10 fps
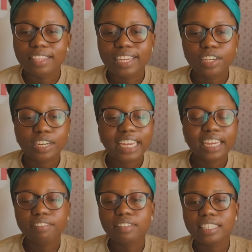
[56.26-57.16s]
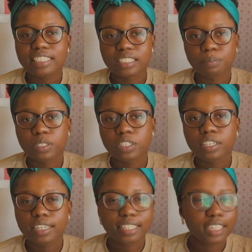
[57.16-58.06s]
they're eerily similar
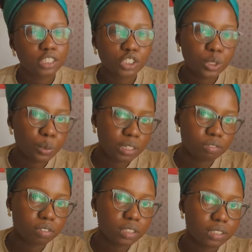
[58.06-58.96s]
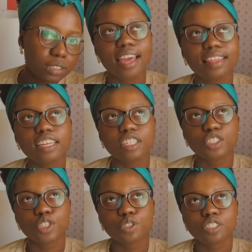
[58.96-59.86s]
yet so different. I think it
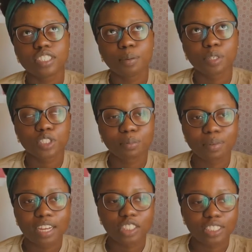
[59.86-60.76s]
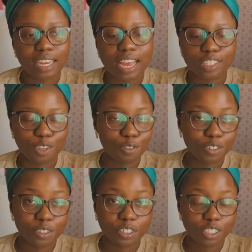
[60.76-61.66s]
shows just how much command she has over
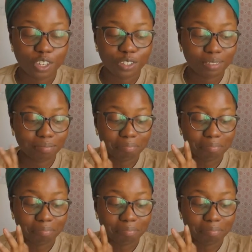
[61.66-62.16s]
her genre.